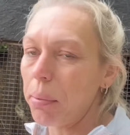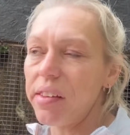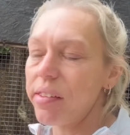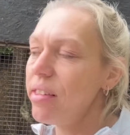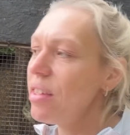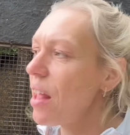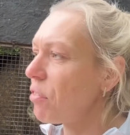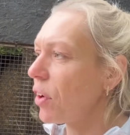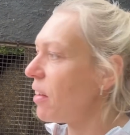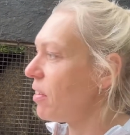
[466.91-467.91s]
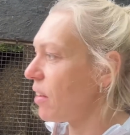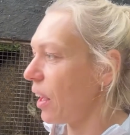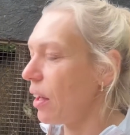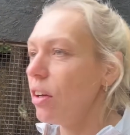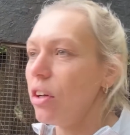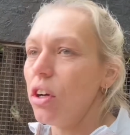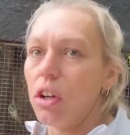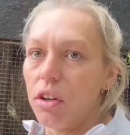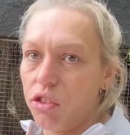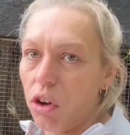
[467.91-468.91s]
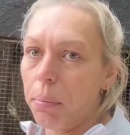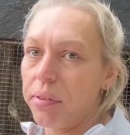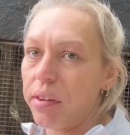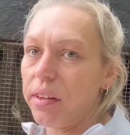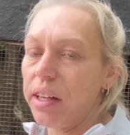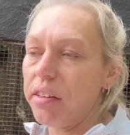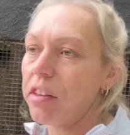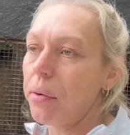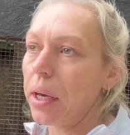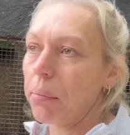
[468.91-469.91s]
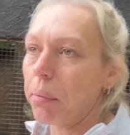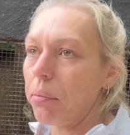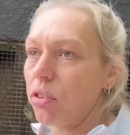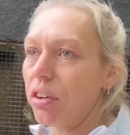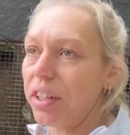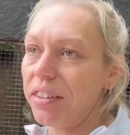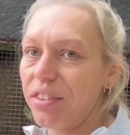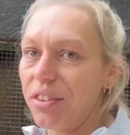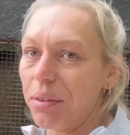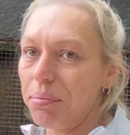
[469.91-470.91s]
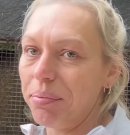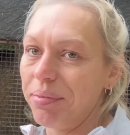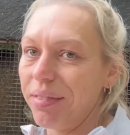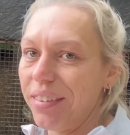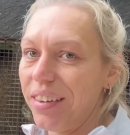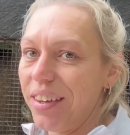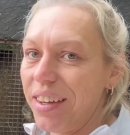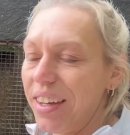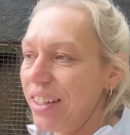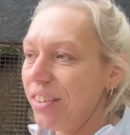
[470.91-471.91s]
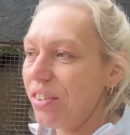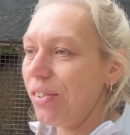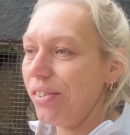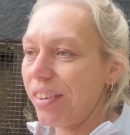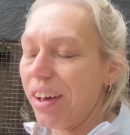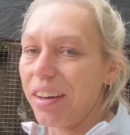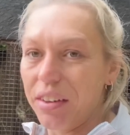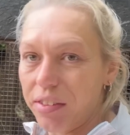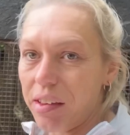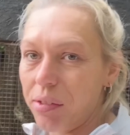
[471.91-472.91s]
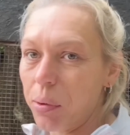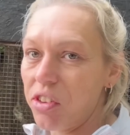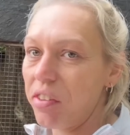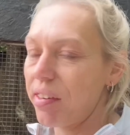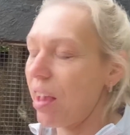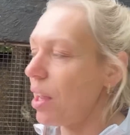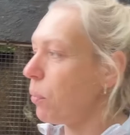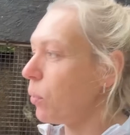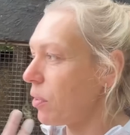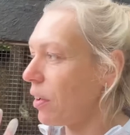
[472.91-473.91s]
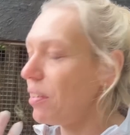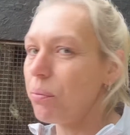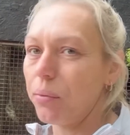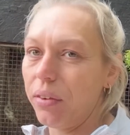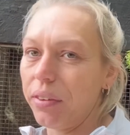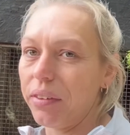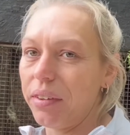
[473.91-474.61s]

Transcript: It's never ending jobs that need doing, but I'm trying to do them in an order because they're switching stables. I didn't want